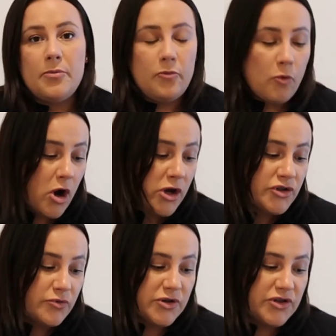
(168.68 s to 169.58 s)

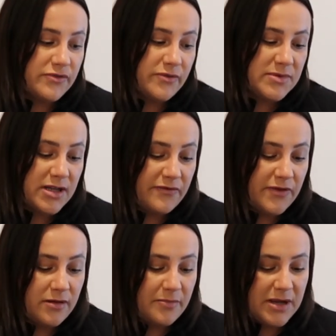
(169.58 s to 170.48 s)
wash, which is from
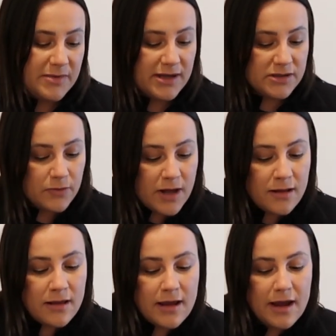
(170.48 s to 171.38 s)
Cetaphil Baby as
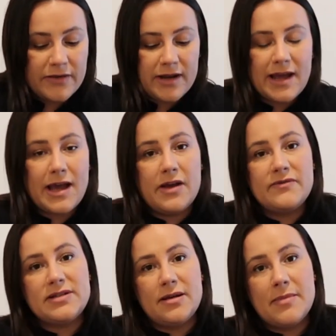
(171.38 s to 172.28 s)
well. And then I
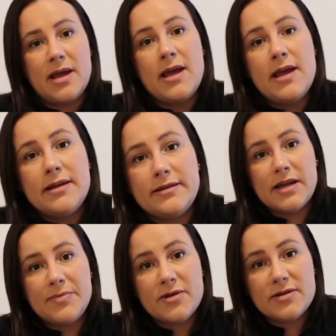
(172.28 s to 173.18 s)
have some
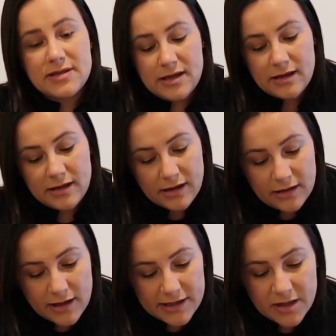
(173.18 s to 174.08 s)
diapers
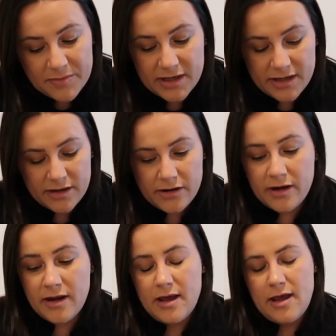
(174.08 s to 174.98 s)
lined up in
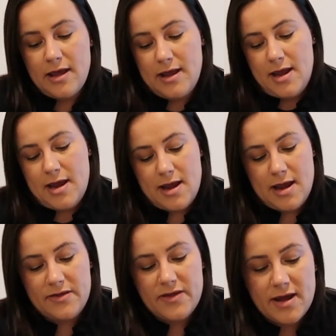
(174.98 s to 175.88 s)
here.
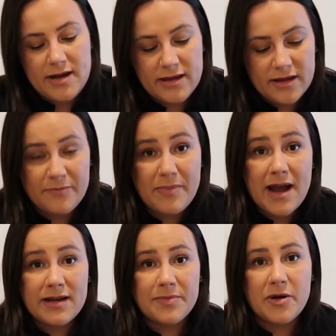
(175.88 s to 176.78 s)
And then in the
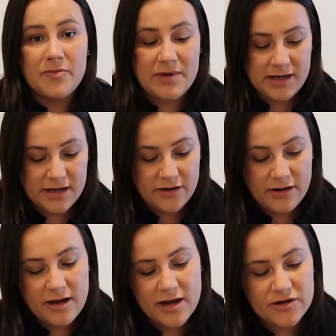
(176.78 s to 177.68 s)
back department
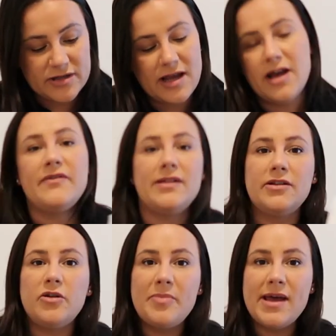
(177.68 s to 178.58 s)
here, I just have a
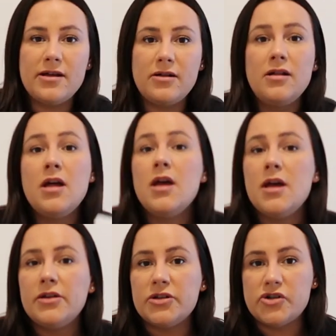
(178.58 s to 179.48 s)
little pail
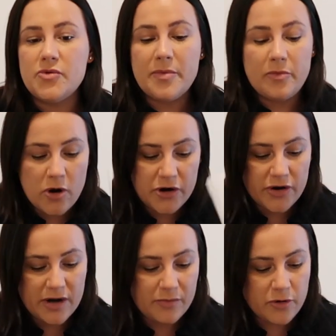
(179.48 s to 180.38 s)
to scoop up
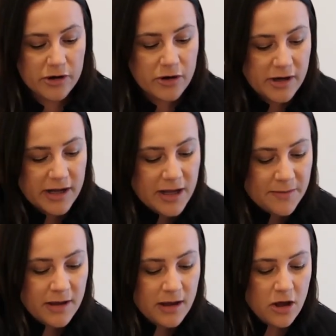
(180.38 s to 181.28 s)
water and pour it on
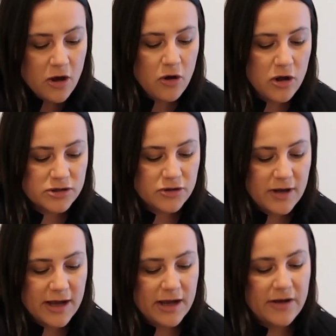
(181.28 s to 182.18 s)
him. Also
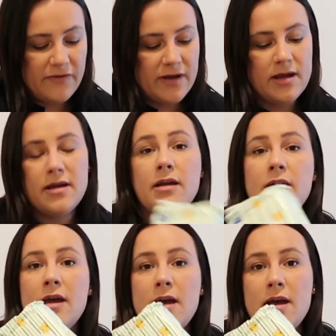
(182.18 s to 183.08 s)
have
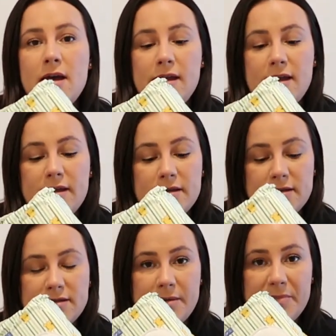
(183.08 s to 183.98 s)

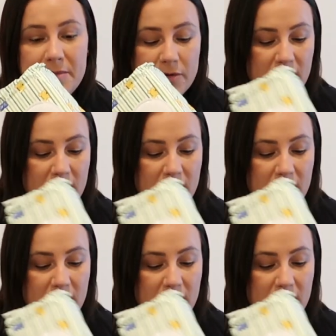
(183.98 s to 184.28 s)
some baby